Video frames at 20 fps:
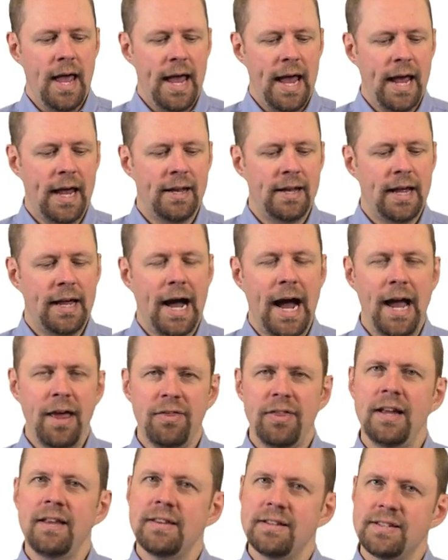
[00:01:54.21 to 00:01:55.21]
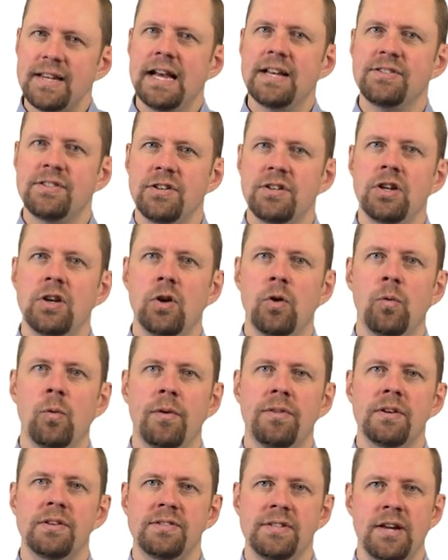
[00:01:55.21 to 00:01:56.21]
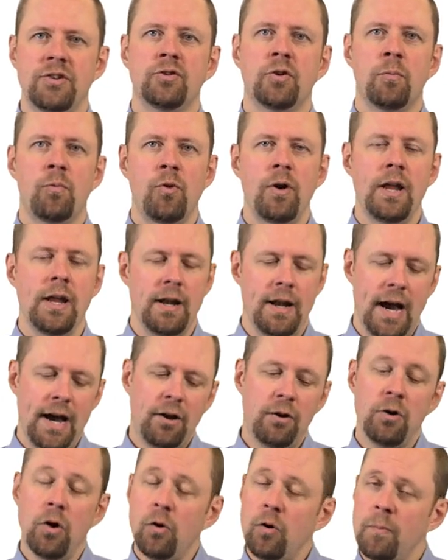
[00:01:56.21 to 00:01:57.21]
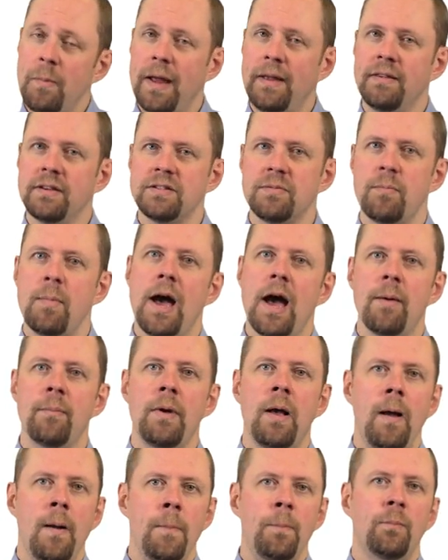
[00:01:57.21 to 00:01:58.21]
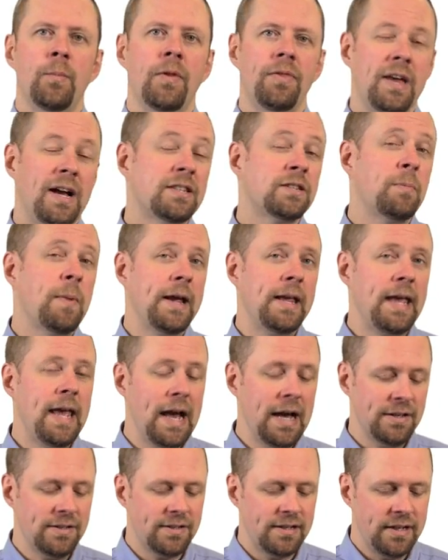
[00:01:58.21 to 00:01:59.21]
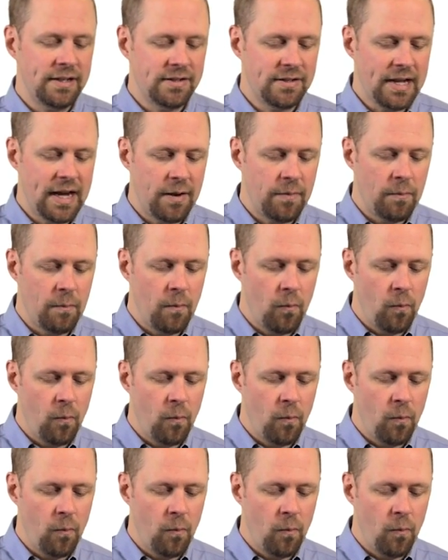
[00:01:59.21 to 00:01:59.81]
And I think this has to do with the central meridian. I don't know who made this map, but that's my guess, is that